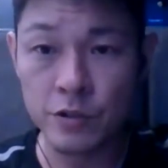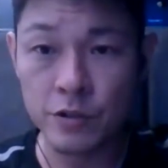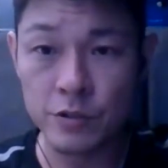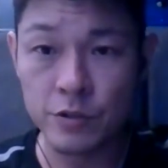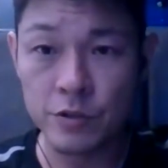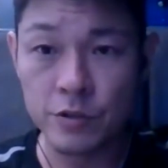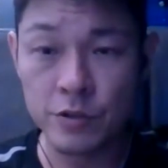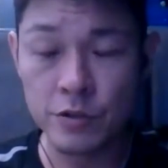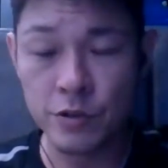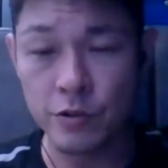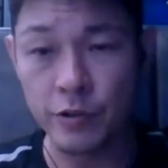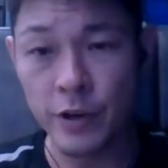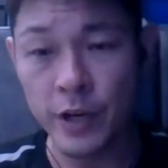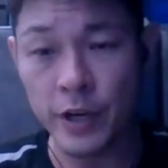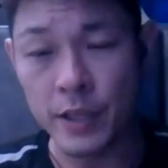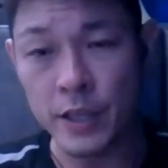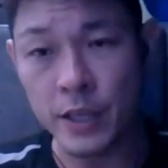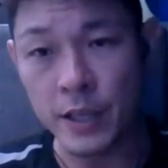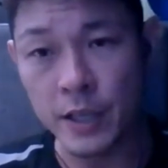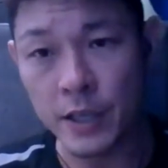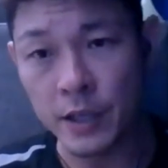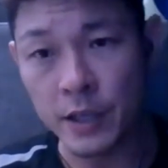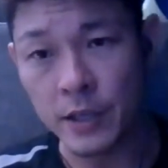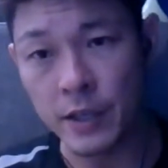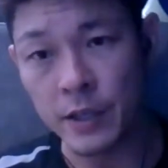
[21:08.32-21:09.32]

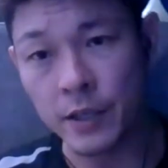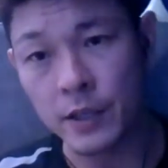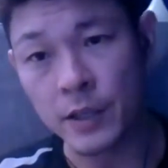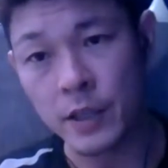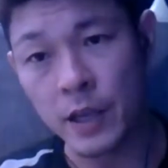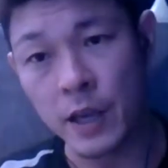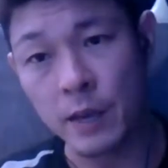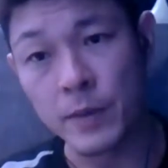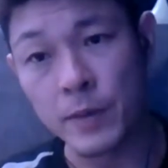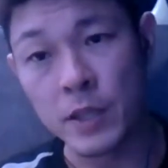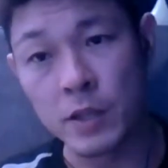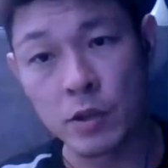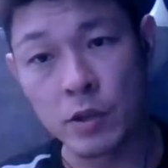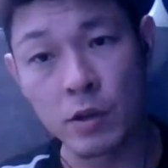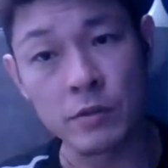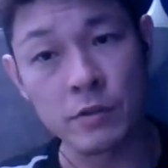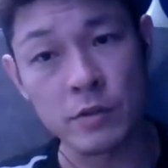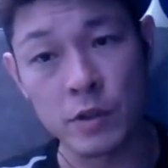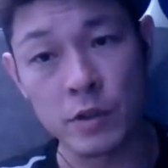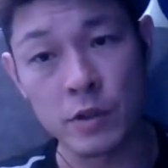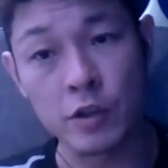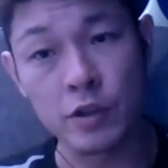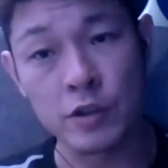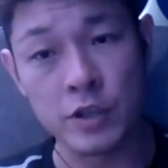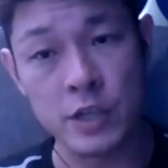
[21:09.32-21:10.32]
Training. I mean,
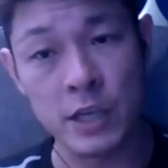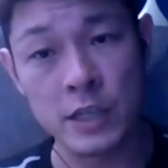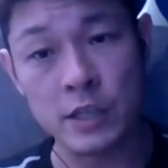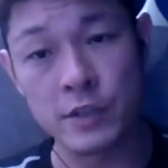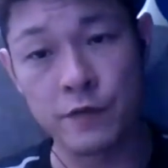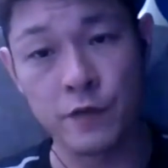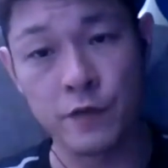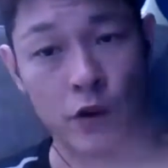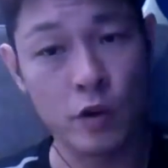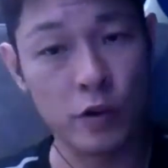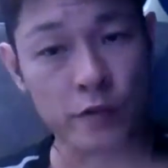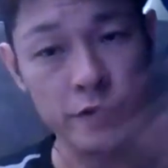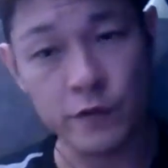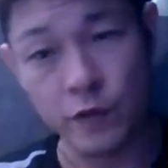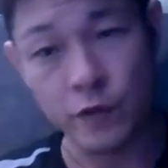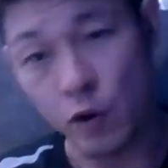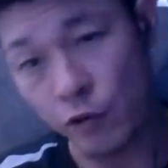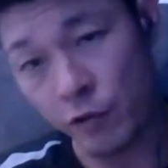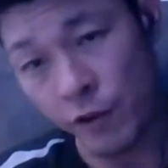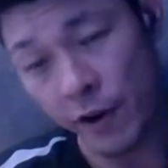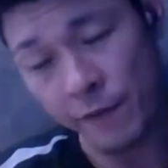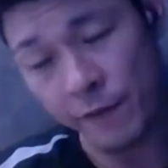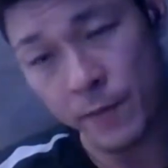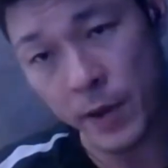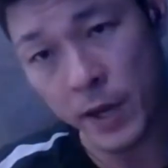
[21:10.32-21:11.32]
not just for
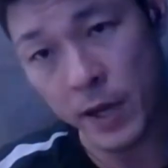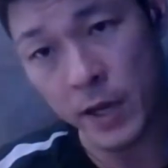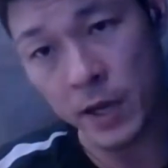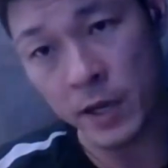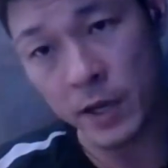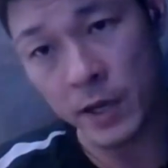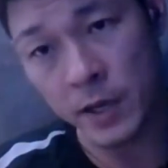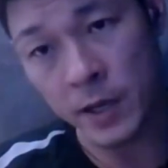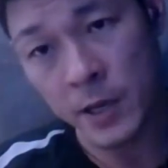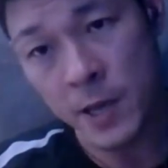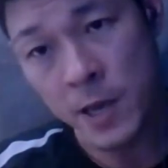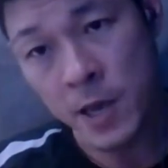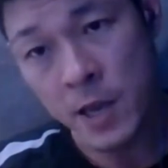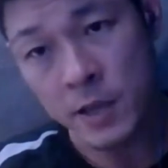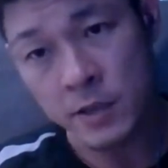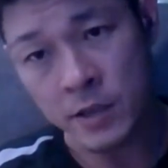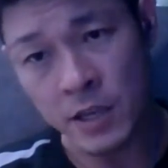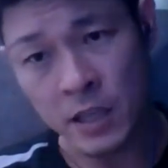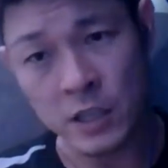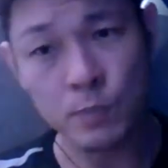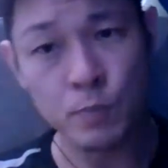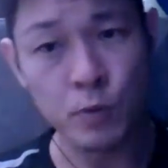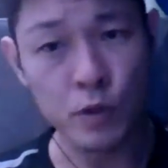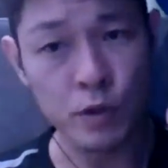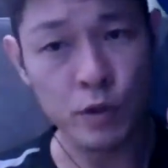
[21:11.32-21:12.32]
Krav Maga.
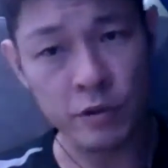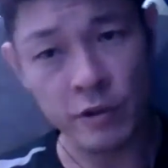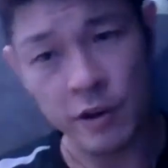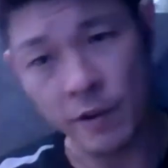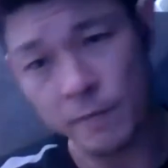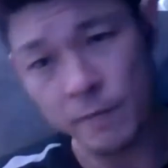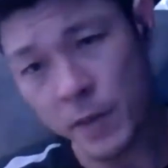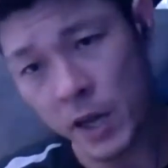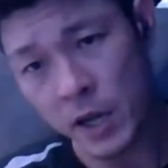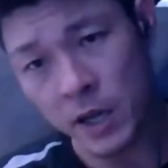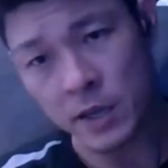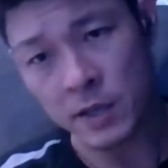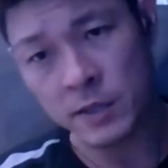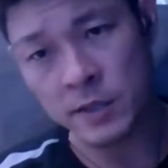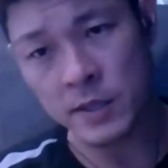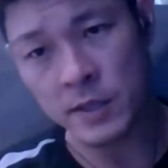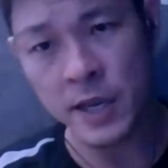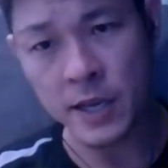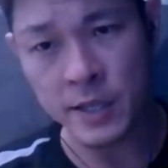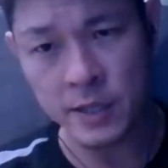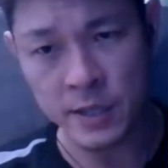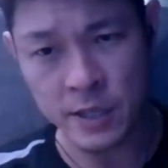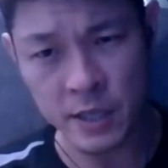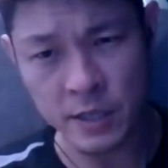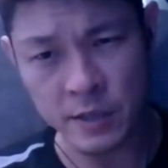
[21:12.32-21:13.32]
Let's put Krav Maga
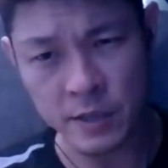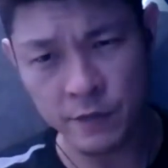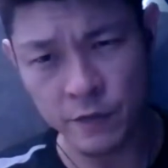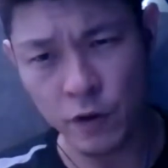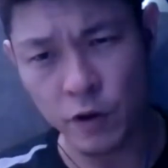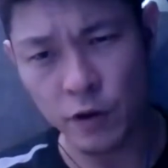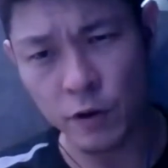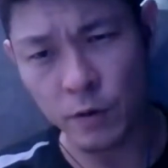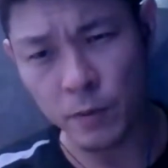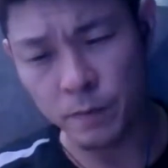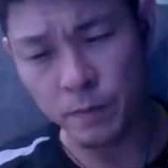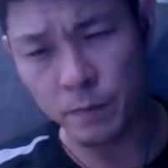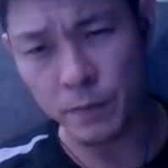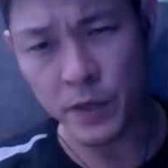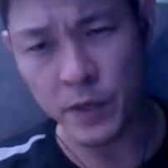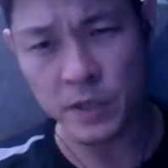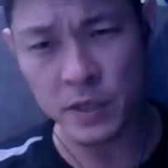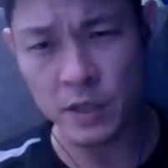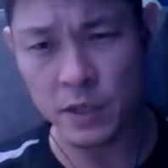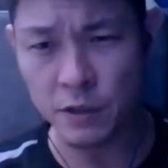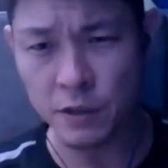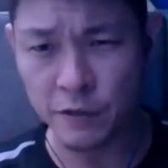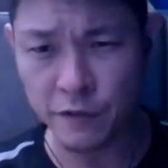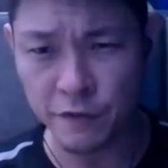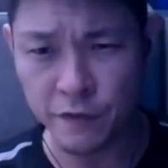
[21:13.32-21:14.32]
aside, just for
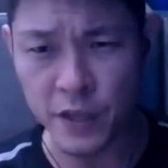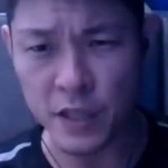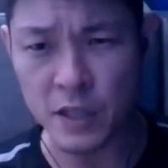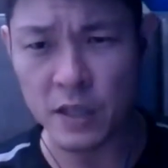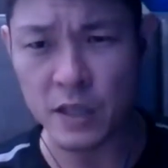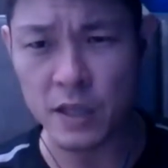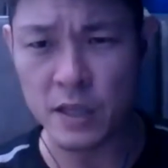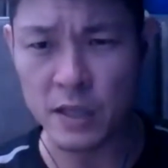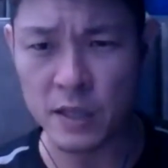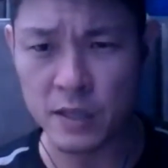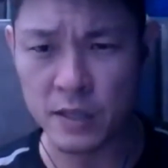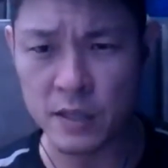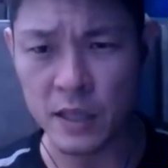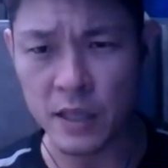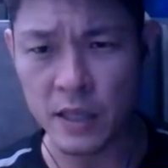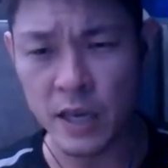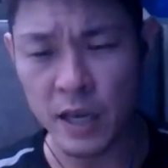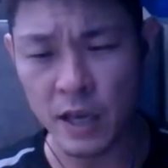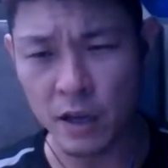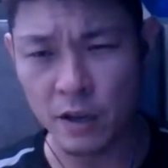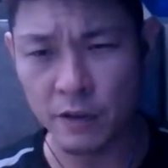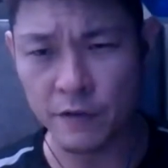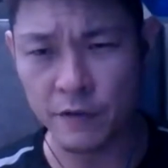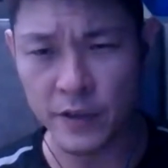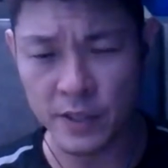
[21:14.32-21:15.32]
personal fitness and
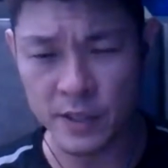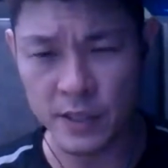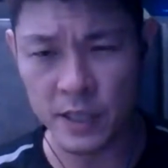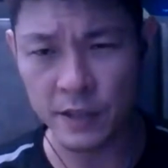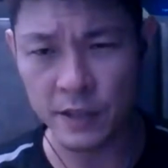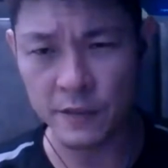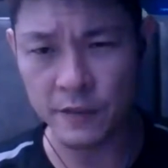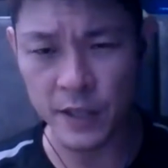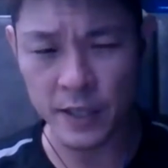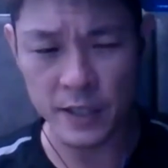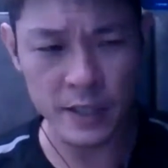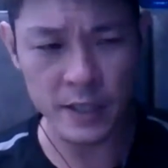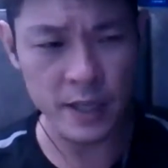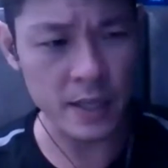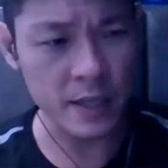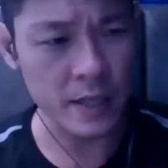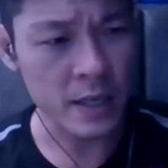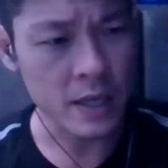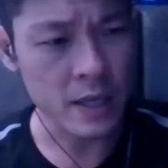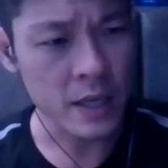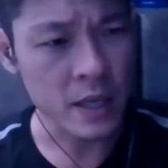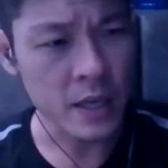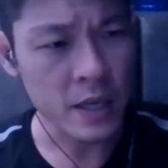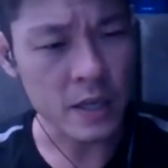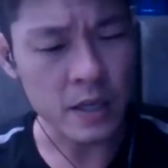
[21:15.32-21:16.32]
health and stuff like that.
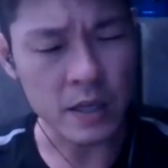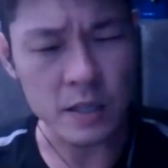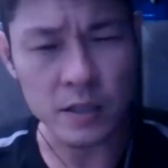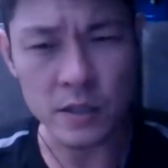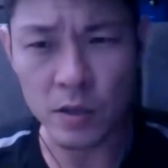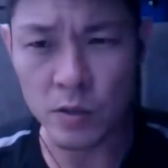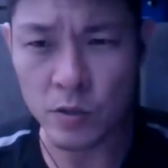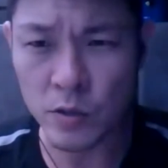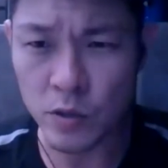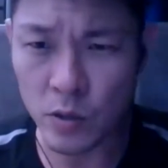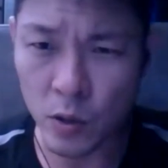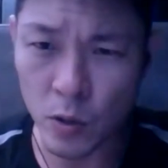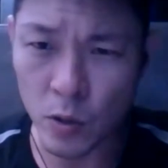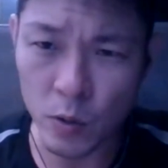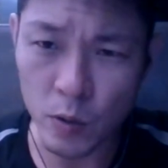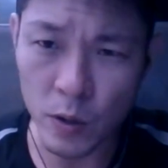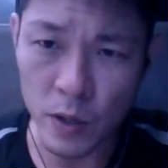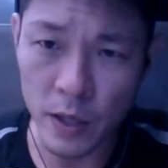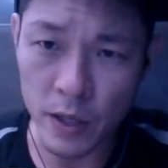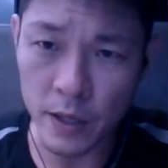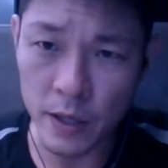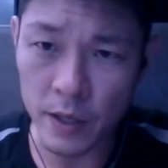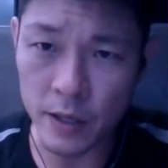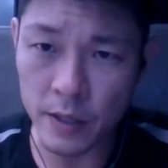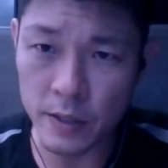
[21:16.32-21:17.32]
It's
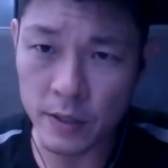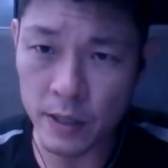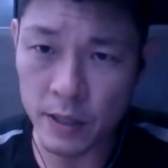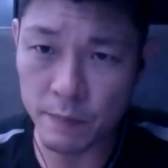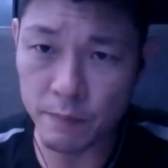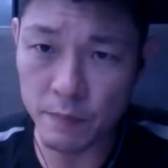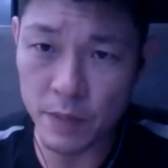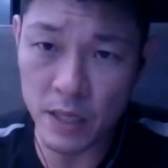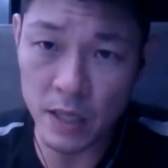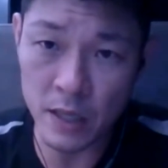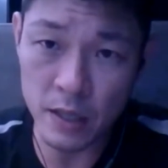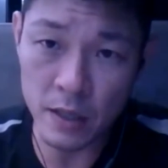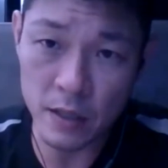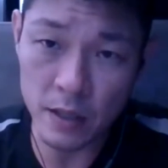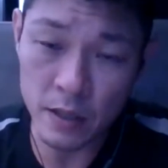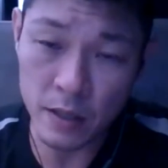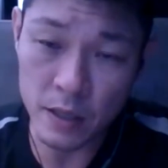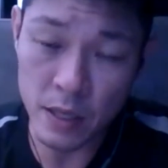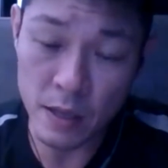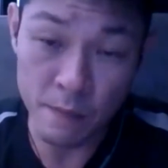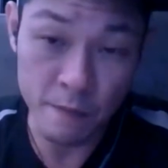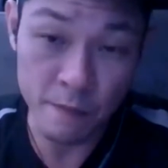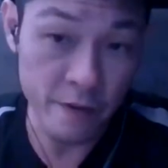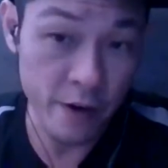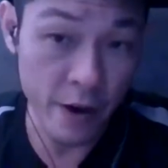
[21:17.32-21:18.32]
also something
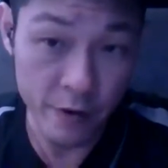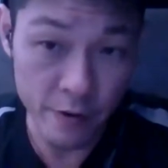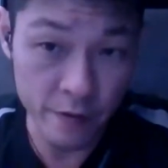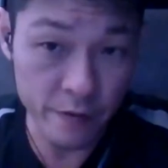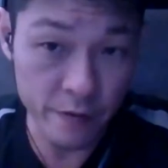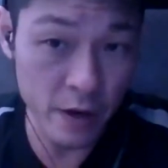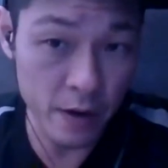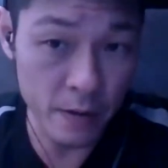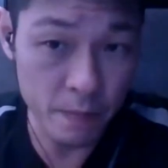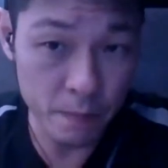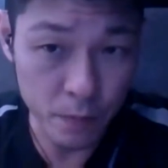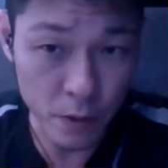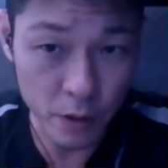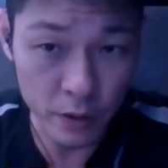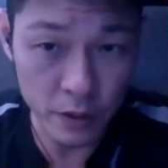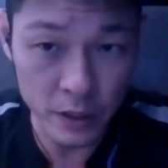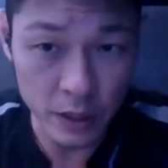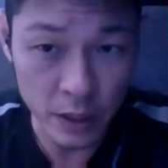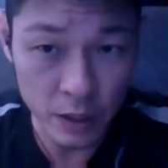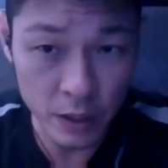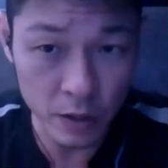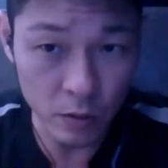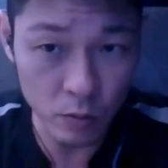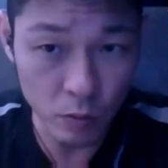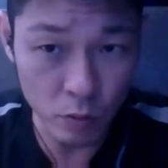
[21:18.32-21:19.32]
very, very
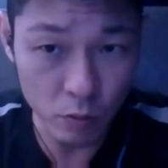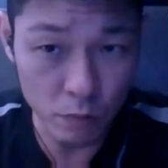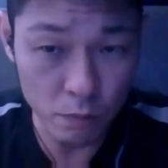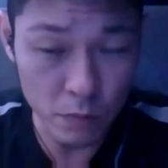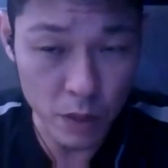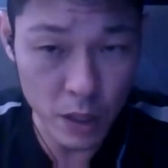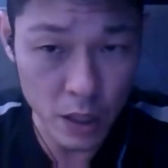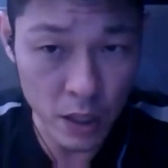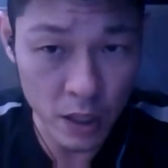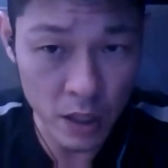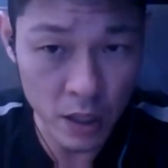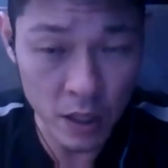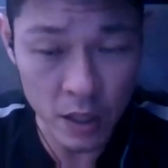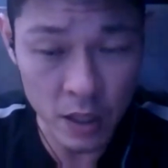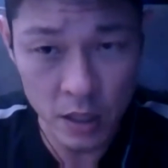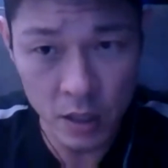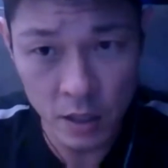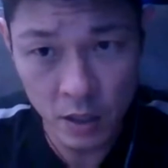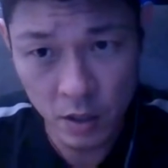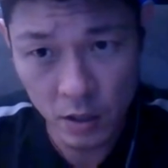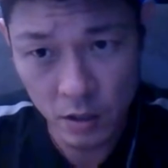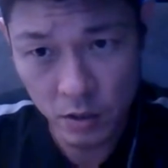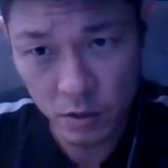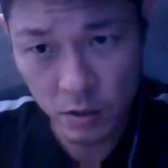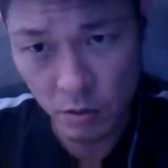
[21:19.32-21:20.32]
important to me.
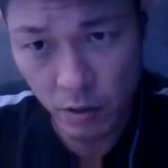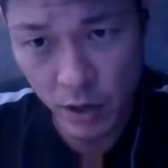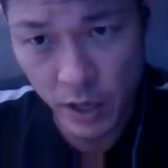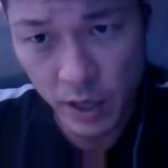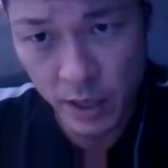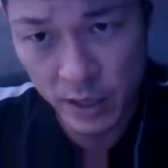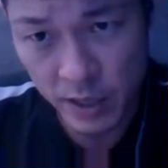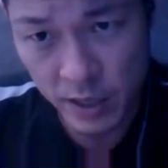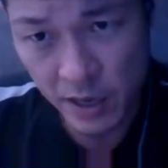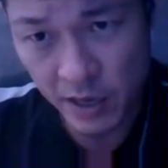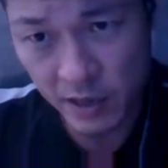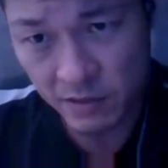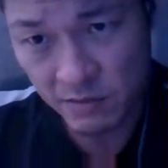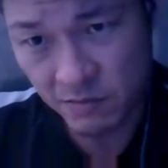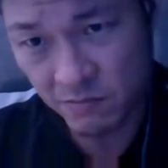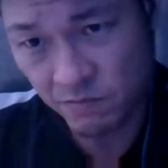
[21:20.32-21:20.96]
So I guess